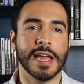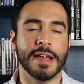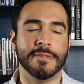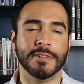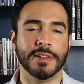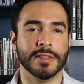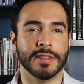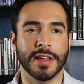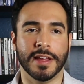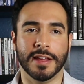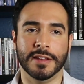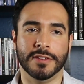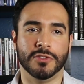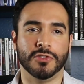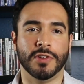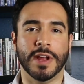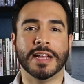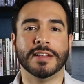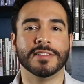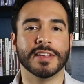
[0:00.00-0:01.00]
the
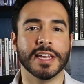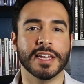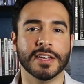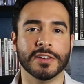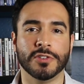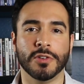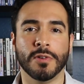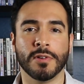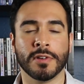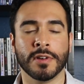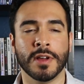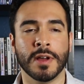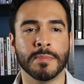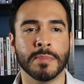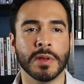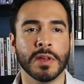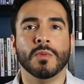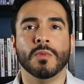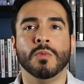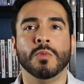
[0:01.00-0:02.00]
train's getting torn
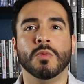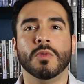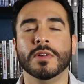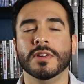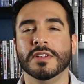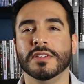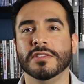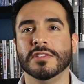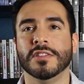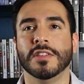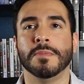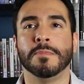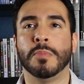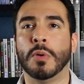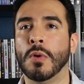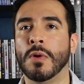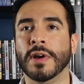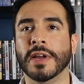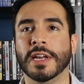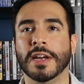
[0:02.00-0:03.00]
up. What is the
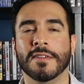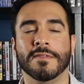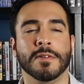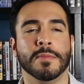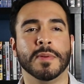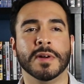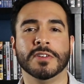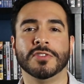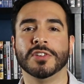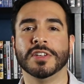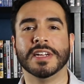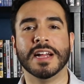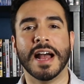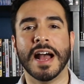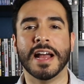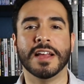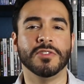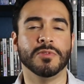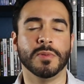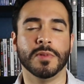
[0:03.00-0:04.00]
point of a bunch of
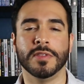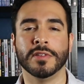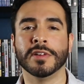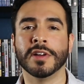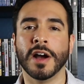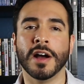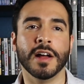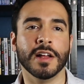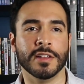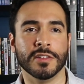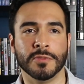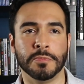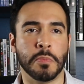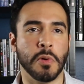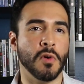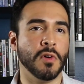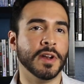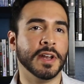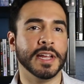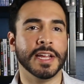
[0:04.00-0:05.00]
guys with guns
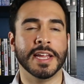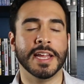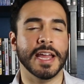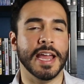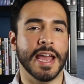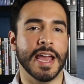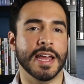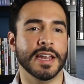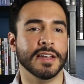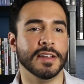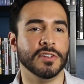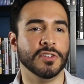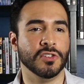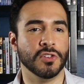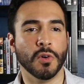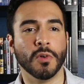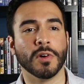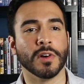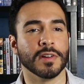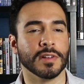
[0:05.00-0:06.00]
pointing it at a
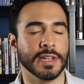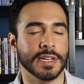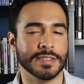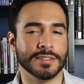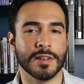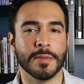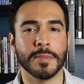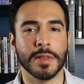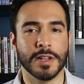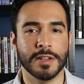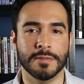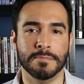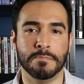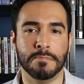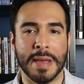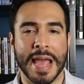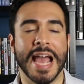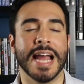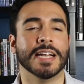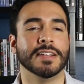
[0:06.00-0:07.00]
door like something
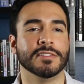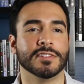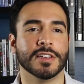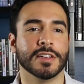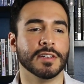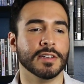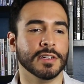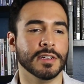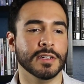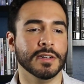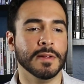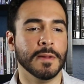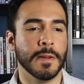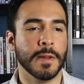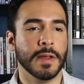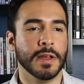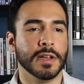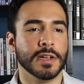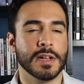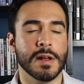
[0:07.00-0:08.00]
bad is gonna
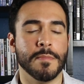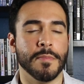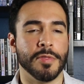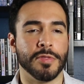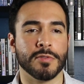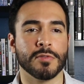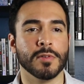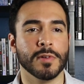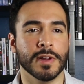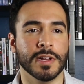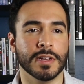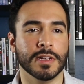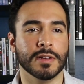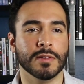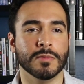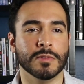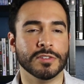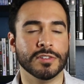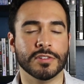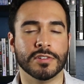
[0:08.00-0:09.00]
come through it,
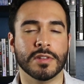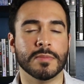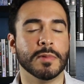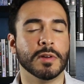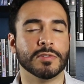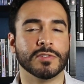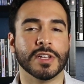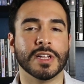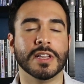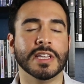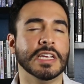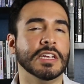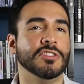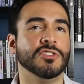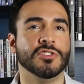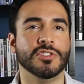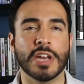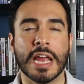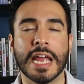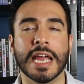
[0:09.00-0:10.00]
which is the most
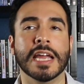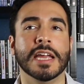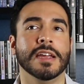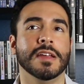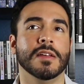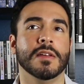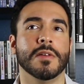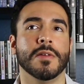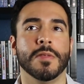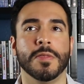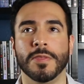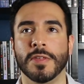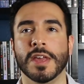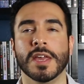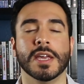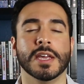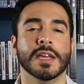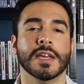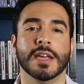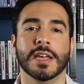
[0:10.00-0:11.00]
cliche
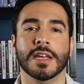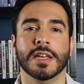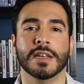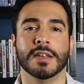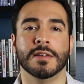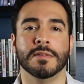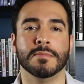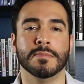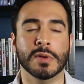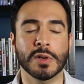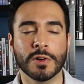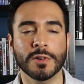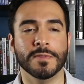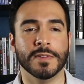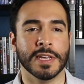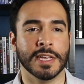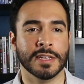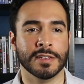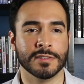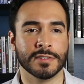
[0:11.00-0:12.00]
thing in
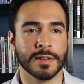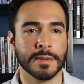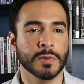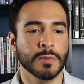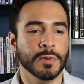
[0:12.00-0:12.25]
movies,